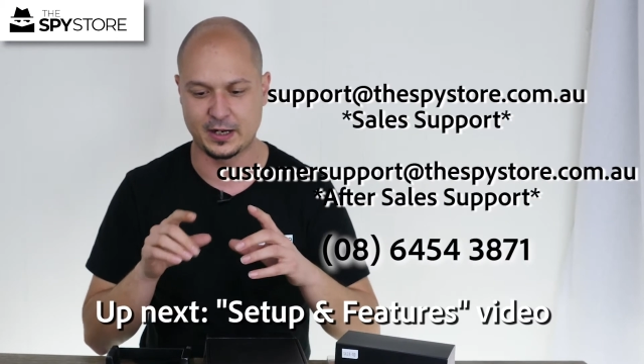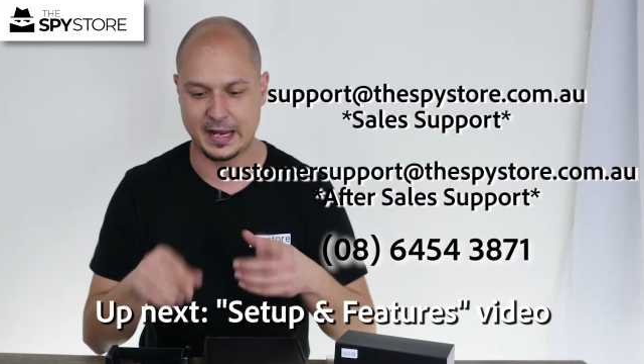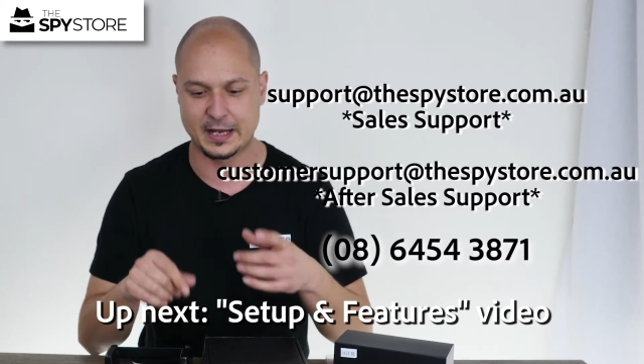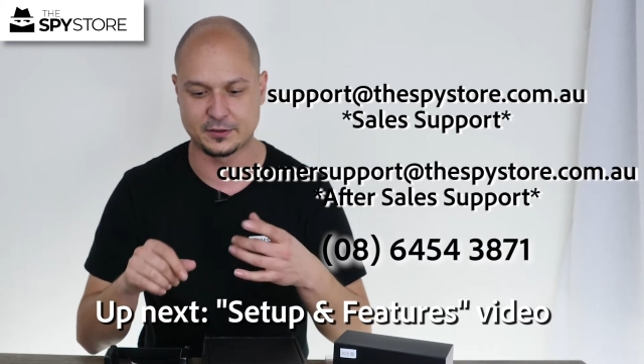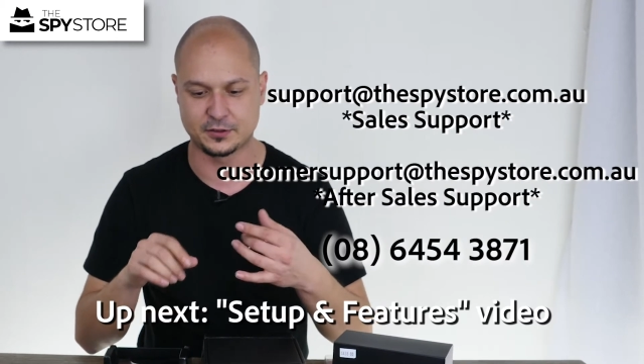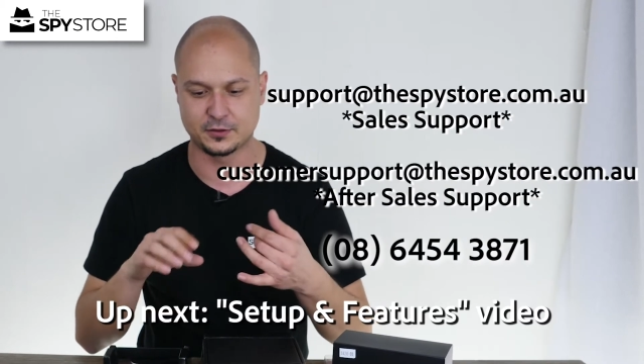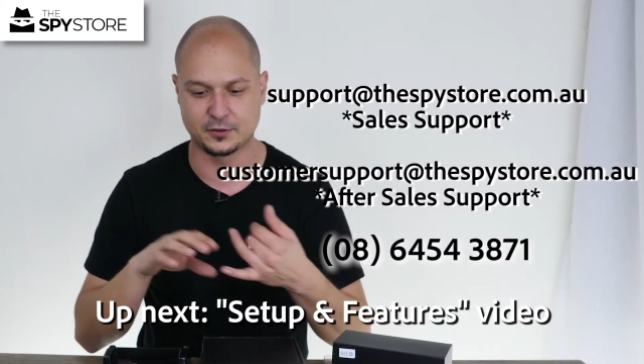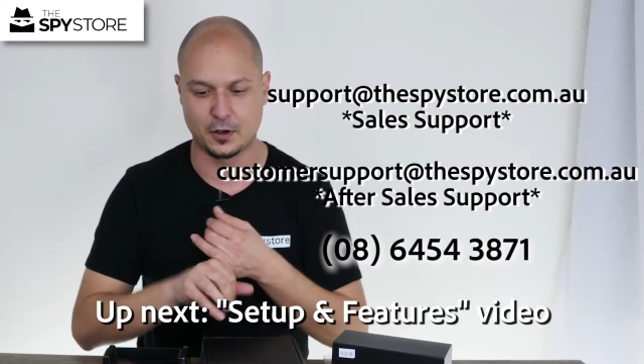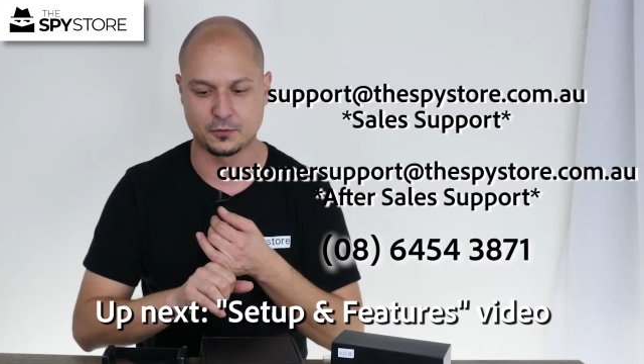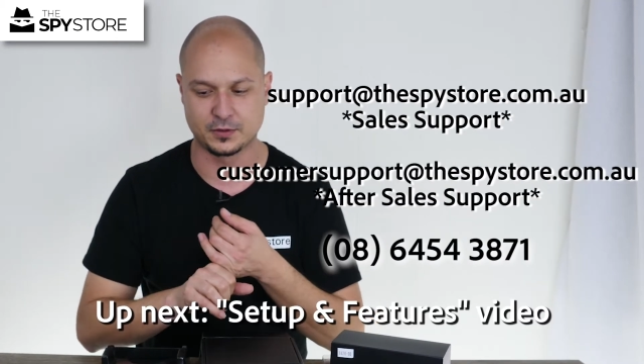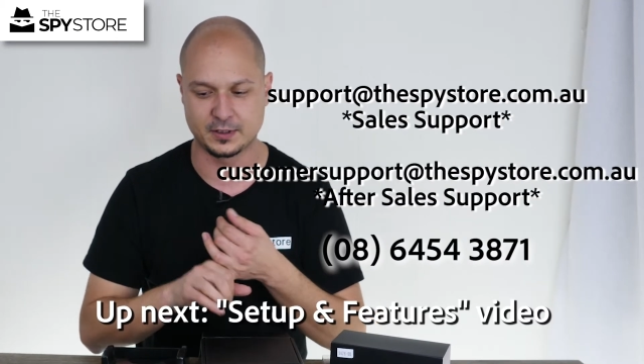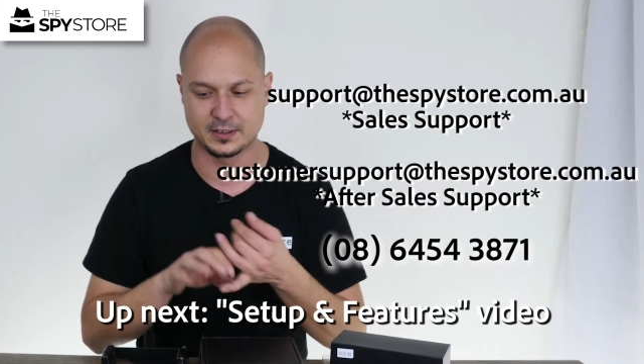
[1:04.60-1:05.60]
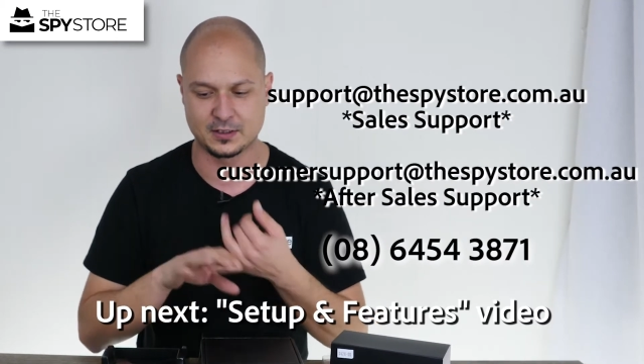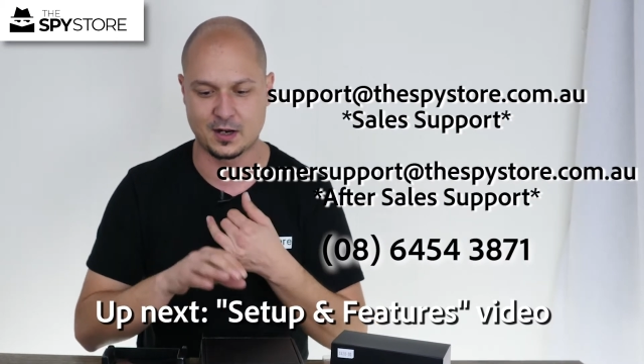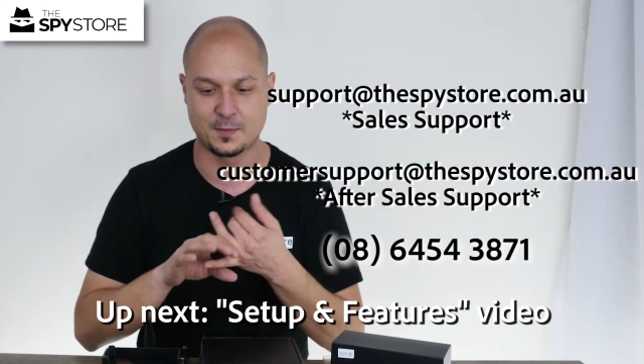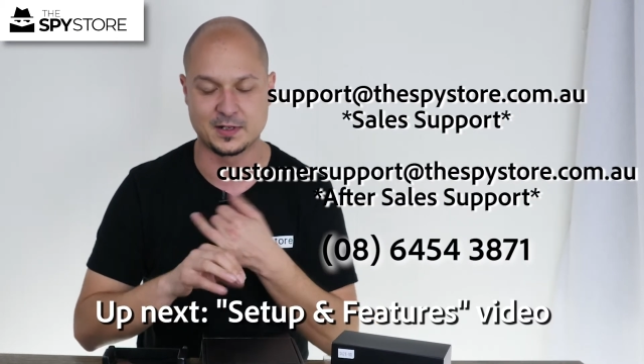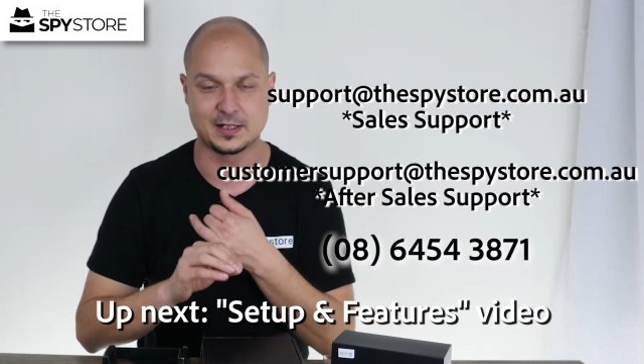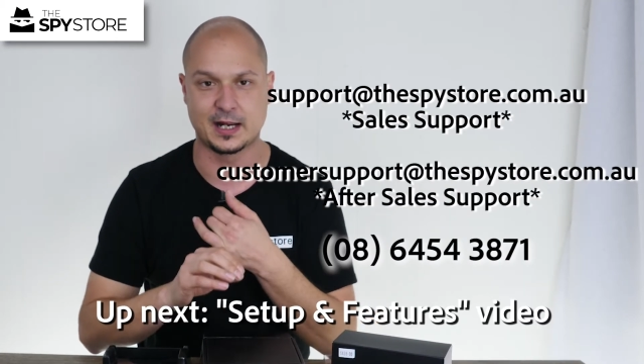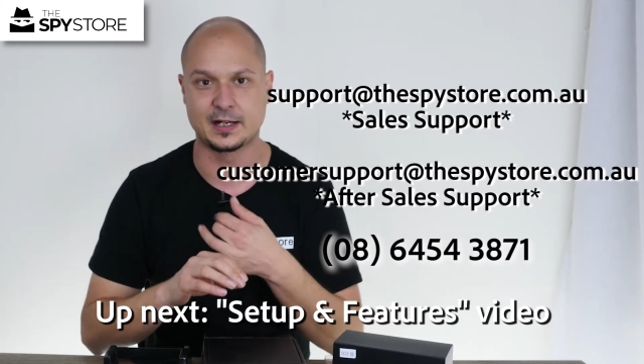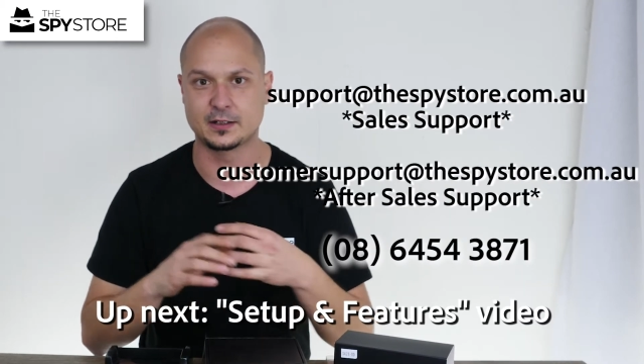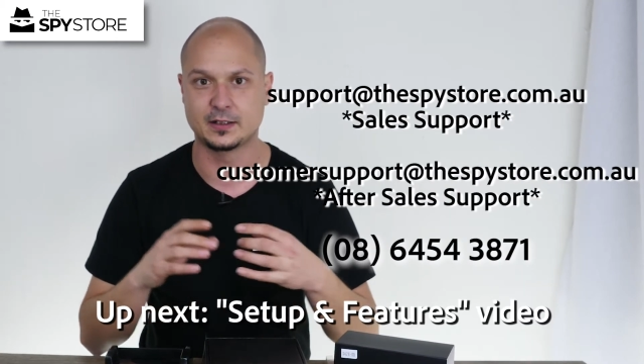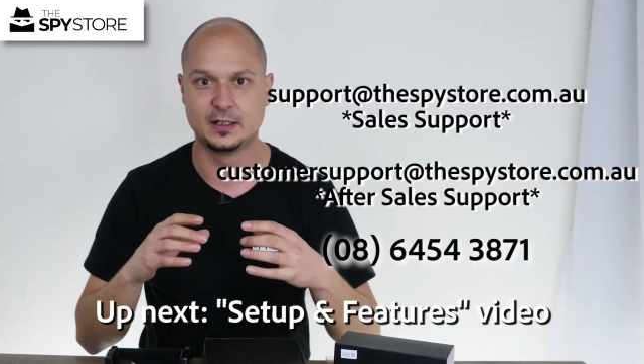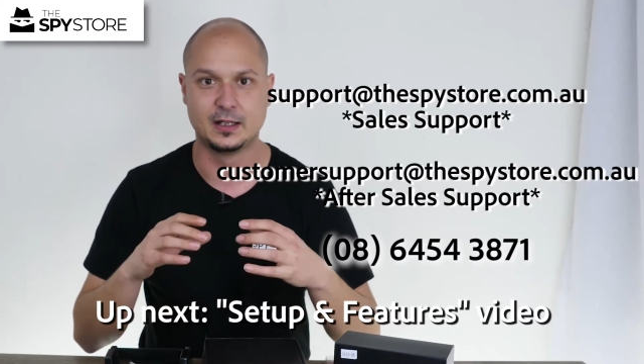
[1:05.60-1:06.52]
how to alter the time and date